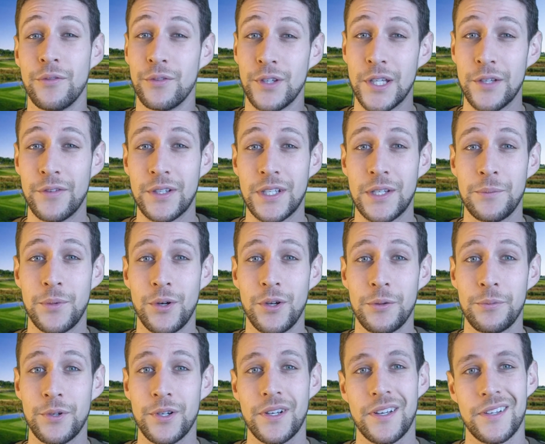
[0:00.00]
of living in
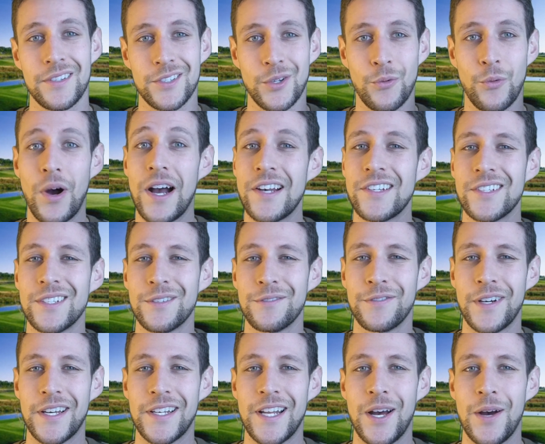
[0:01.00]
Bolingbrook, so watch to
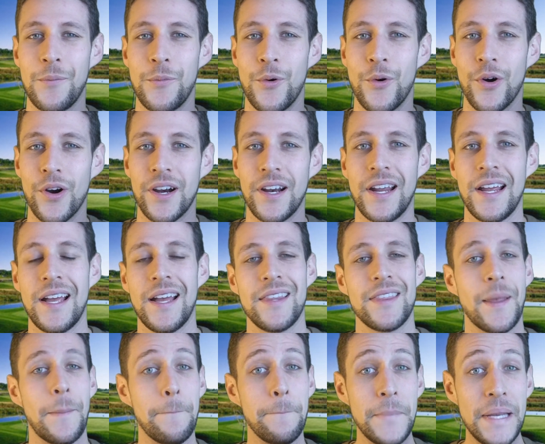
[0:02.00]
find out more.
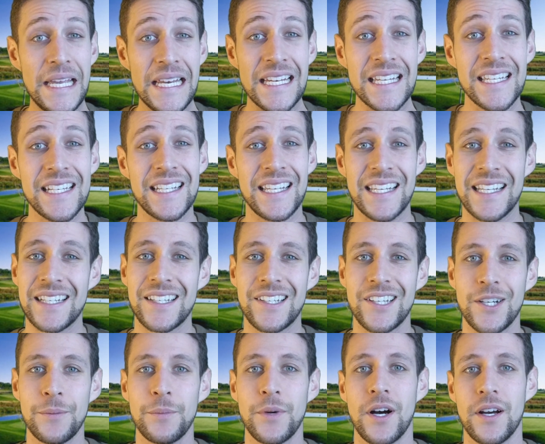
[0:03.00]
The median
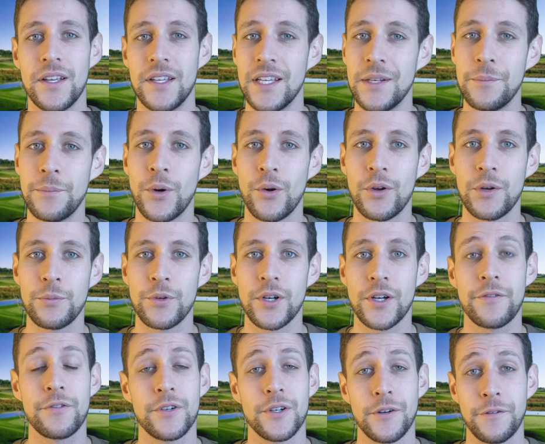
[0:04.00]
income in
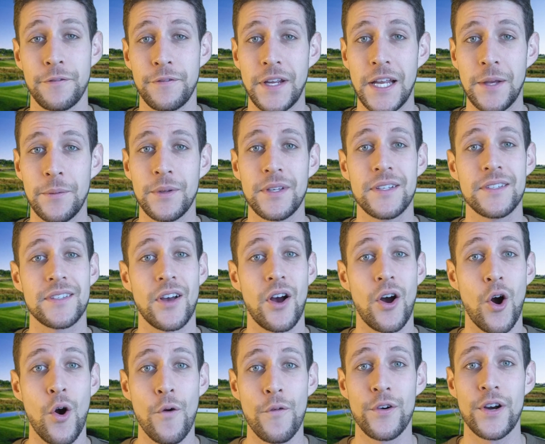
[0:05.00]
Bolingbrook for a family is
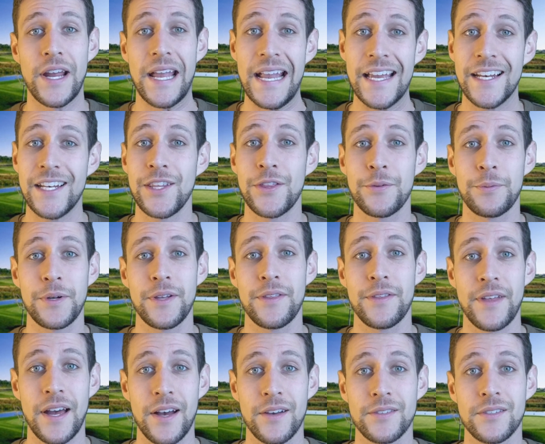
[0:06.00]
over
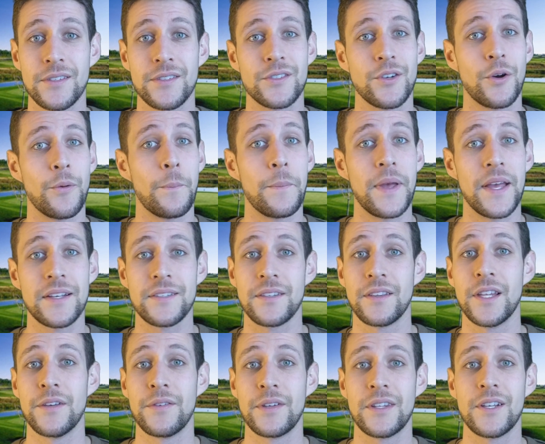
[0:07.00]
$83,000, so it makes
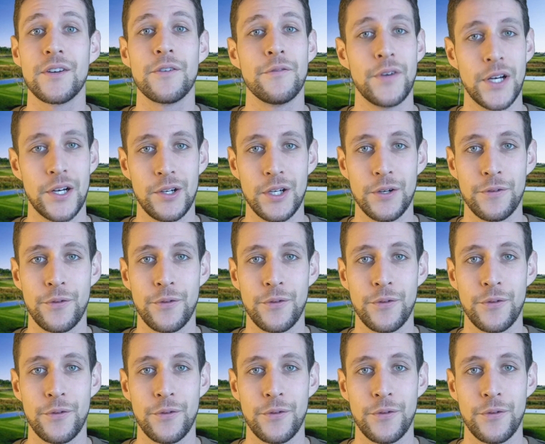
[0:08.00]
living there very